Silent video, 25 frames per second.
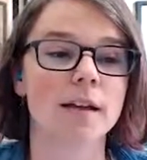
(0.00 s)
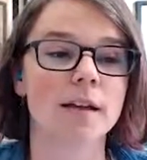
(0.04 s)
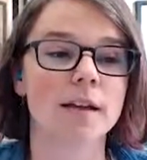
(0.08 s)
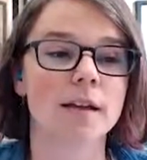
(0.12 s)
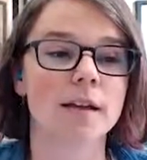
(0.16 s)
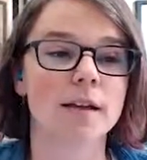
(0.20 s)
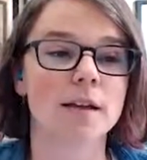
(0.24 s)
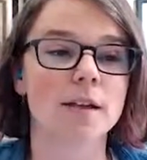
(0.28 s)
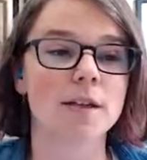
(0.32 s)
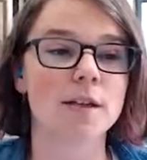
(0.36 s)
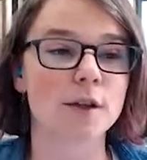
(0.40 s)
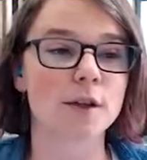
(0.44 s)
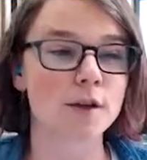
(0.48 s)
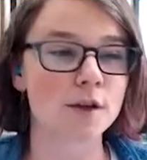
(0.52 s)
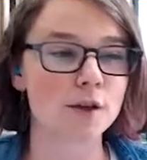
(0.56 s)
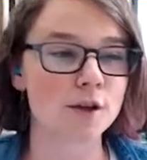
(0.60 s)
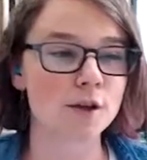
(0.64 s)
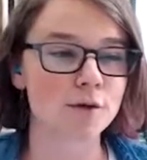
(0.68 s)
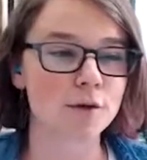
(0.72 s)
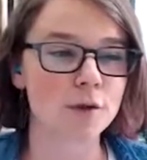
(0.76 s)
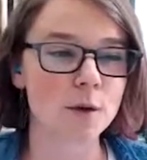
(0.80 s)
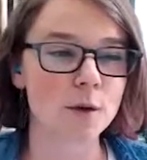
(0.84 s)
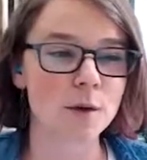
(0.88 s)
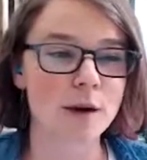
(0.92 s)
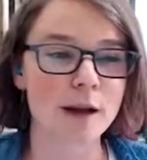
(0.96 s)
So there's a
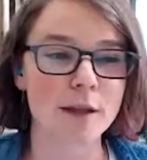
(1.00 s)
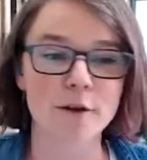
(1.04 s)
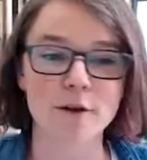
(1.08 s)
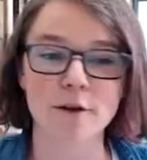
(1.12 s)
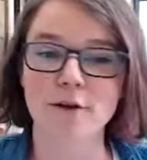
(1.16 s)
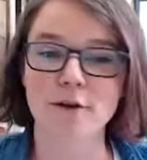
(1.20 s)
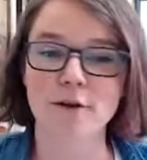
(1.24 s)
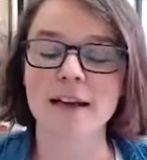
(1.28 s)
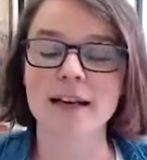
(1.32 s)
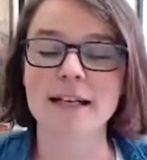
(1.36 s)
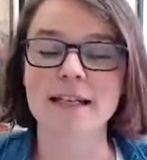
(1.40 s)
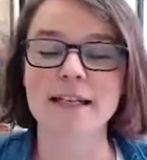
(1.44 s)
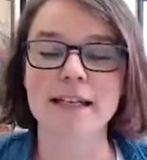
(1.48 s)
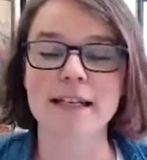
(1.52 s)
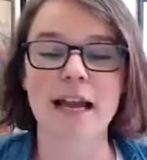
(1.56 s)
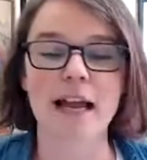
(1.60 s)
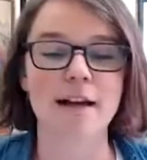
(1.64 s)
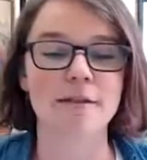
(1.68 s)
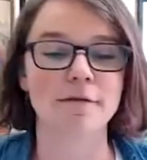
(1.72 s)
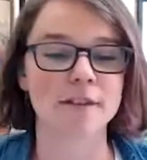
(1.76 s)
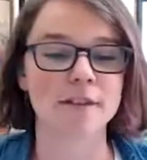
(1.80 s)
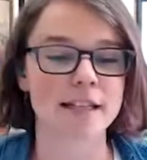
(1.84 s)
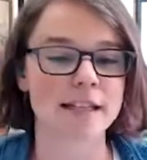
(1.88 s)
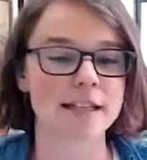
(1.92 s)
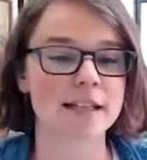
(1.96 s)
few other things I
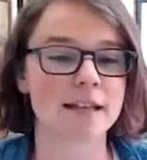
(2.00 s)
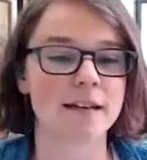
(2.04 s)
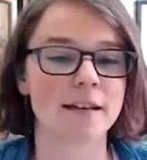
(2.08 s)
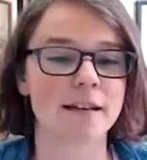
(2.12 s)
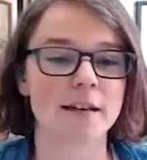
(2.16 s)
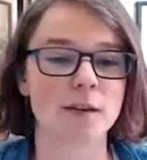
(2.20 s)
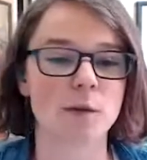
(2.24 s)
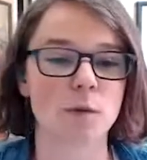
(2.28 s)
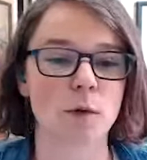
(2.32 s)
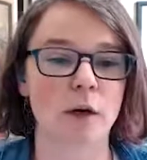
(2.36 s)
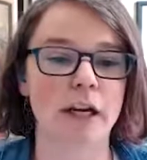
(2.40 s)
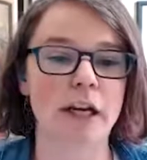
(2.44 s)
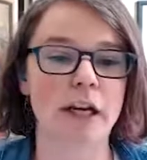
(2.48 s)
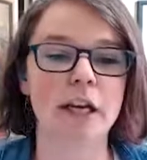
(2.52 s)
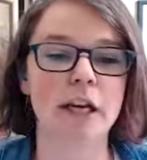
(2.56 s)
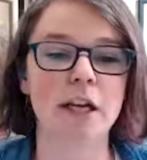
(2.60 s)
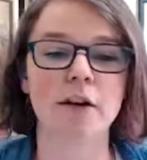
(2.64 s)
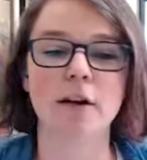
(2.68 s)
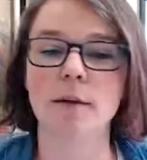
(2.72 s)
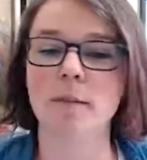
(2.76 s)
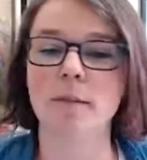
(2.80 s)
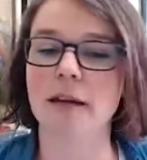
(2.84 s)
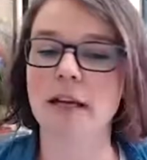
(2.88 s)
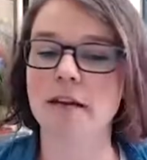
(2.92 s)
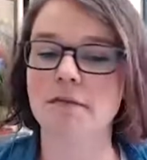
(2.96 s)
have listed in this working
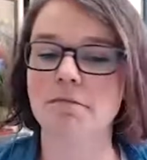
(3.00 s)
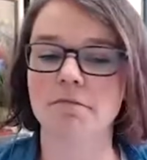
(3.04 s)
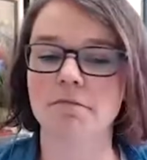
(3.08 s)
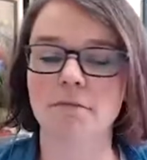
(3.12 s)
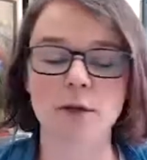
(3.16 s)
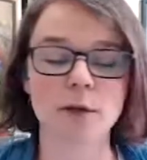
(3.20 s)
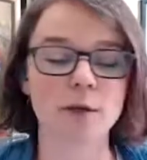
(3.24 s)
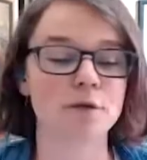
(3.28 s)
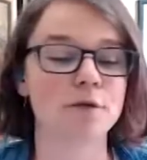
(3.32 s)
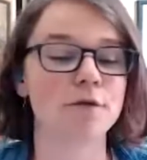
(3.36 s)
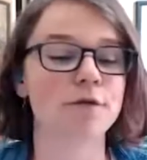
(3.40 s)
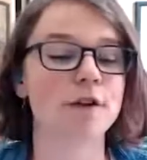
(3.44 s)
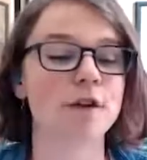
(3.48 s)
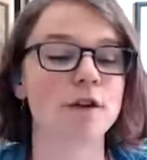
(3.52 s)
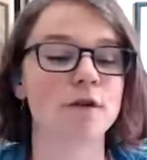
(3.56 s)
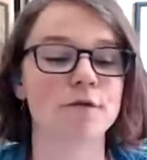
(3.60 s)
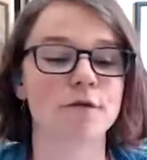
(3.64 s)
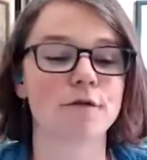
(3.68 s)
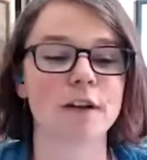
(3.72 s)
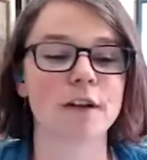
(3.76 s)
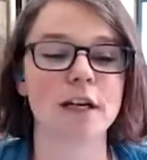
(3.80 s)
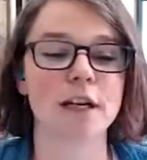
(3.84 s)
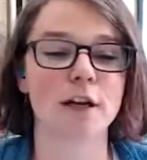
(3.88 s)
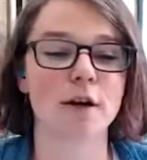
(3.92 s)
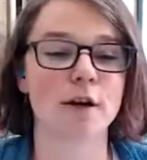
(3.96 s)
agreement. You can feel
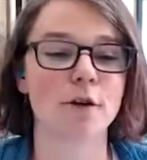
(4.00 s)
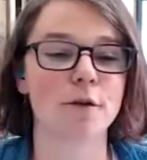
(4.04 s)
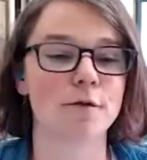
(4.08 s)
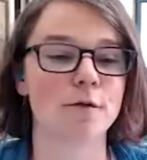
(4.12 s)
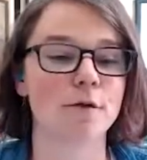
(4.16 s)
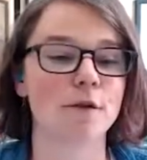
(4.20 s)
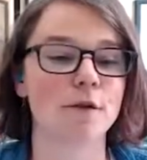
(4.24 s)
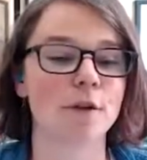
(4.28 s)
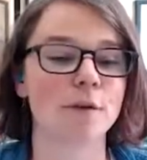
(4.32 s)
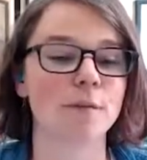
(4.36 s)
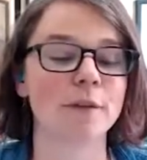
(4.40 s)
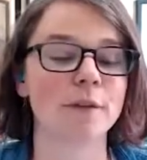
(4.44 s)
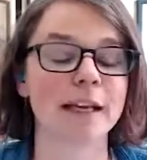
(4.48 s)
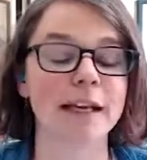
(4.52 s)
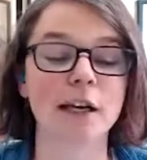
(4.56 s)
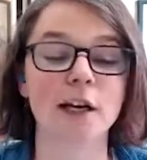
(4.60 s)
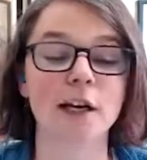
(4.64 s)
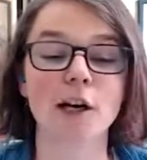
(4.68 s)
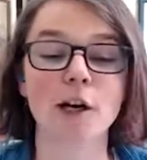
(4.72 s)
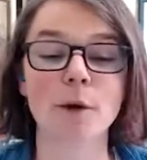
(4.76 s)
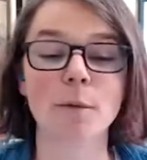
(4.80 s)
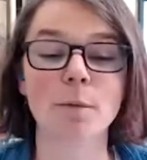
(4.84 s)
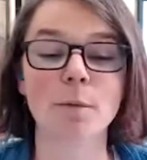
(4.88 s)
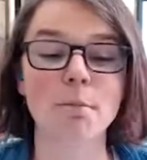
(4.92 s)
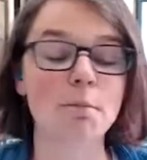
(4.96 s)
free to go through them
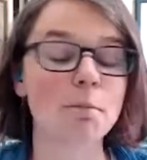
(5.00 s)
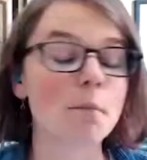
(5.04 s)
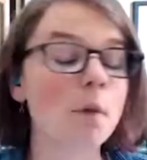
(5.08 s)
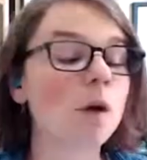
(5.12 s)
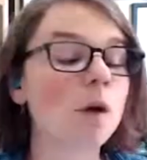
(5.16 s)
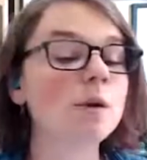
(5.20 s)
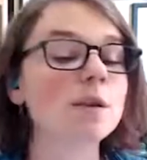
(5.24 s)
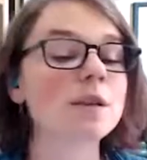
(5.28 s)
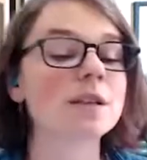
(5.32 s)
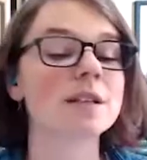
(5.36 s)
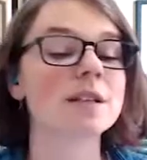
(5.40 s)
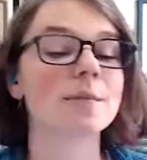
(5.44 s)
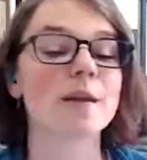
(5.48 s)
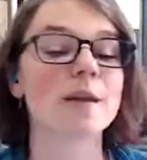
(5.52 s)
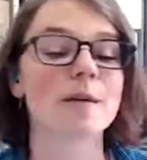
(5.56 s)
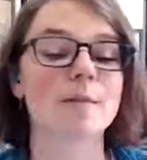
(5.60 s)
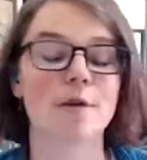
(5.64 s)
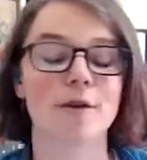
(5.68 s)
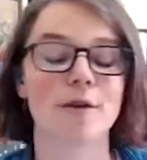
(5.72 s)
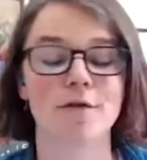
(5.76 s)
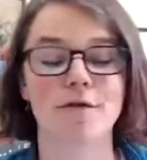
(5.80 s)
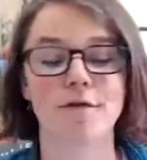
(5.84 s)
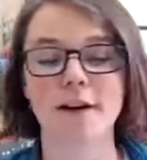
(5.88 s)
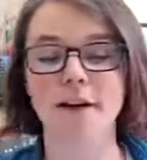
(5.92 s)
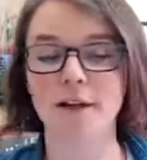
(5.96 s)
later. Most of them
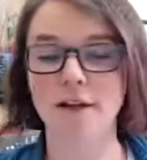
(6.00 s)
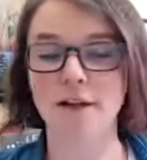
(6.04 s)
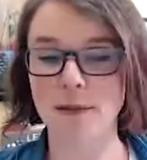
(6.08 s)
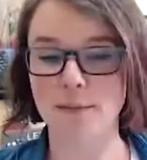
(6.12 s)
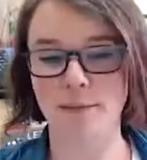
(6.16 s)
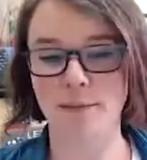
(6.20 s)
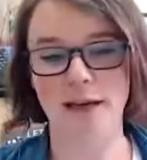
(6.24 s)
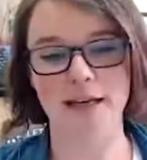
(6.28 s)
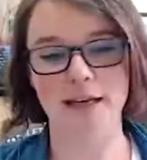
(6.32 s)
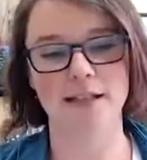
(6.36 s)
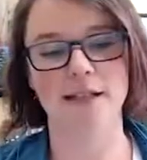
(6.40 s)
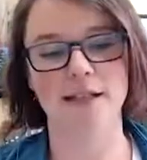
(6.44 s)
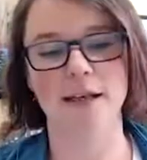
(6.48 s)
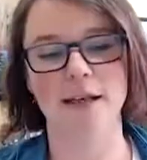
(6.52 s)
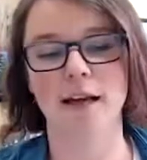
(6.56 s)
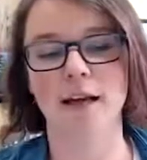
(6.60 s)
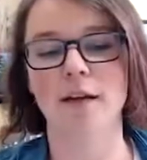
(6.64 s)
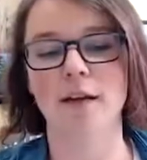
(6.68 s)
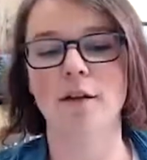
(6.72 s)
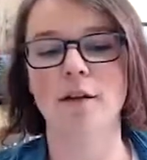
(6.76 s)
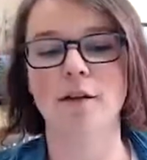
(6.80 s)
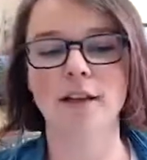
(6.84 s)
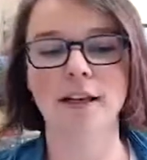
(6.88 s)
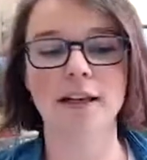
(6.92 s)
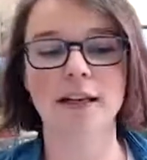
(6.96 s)
are fairly basic.
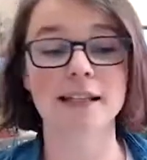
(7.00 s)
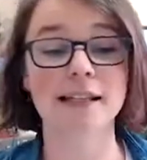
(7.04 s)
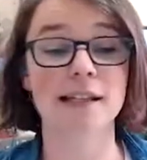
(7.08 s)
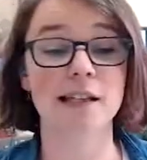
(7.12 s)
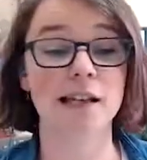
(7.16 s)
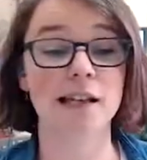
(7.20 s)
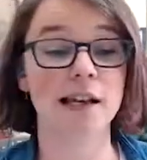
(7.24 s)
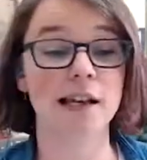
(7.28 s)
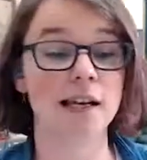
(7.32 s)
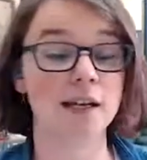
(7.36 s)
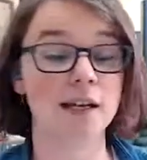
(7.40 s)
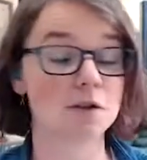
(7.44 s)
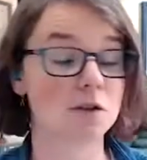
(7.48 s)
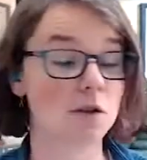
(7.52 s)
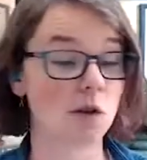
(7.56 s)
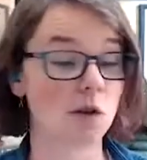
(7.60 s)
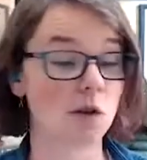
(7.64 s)
Things like try